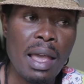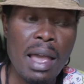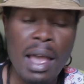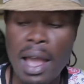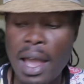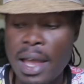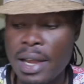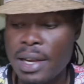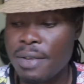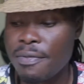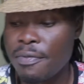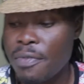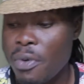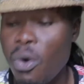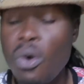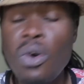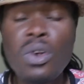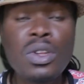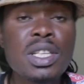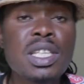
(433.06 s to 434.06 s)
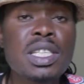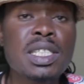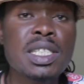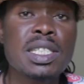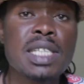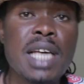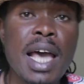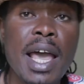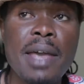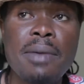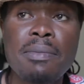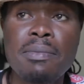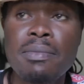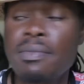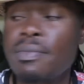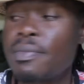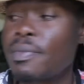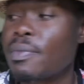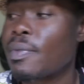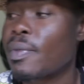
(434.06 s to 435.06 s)
And for all this time,
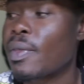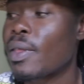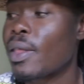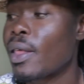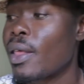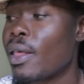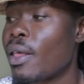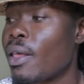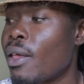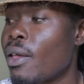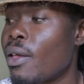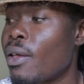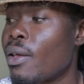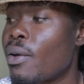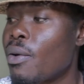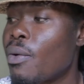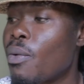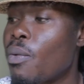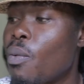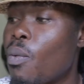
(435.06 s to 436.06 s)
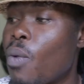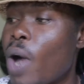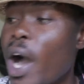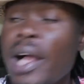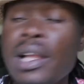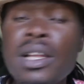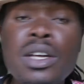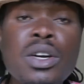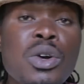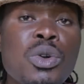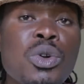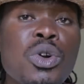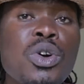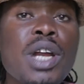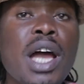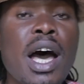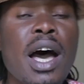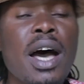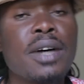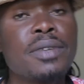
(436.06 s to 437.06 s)
while
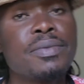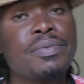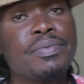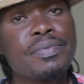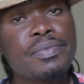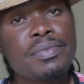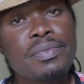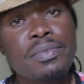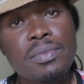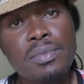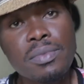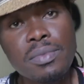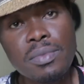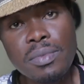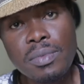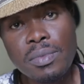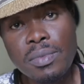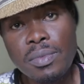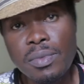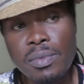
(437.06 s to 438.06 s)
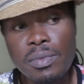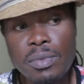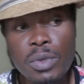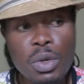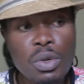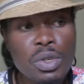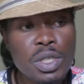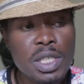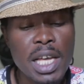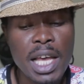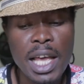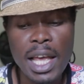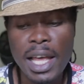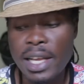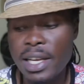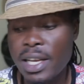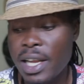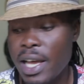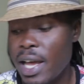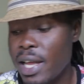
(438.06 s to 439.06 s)
Corona goes
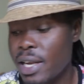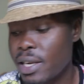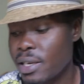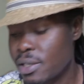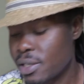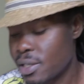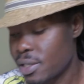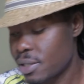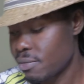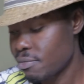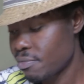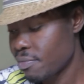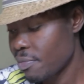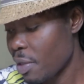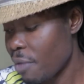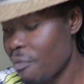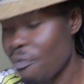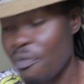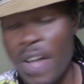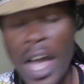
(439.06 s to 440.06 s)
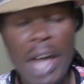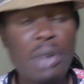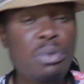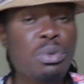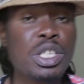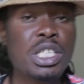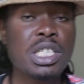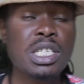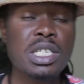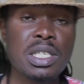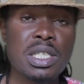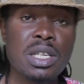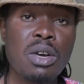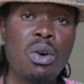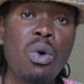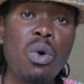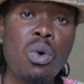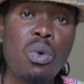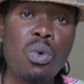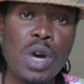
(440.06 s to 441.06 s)
ahead and vanquishes the
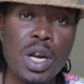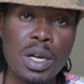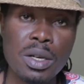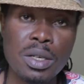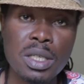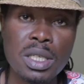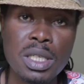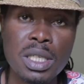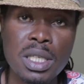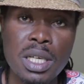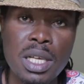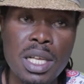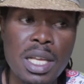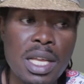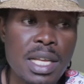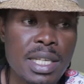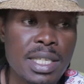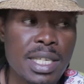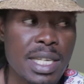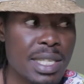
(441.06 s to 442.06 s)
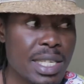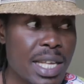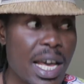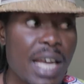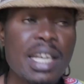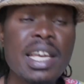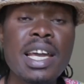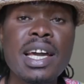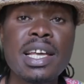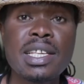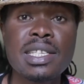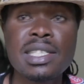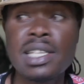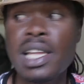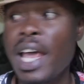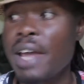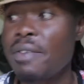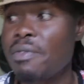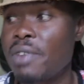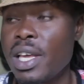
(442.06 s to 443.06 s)
whole world, Tanzania is
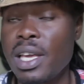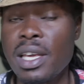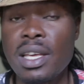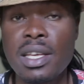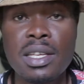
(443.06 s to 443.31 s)
lively.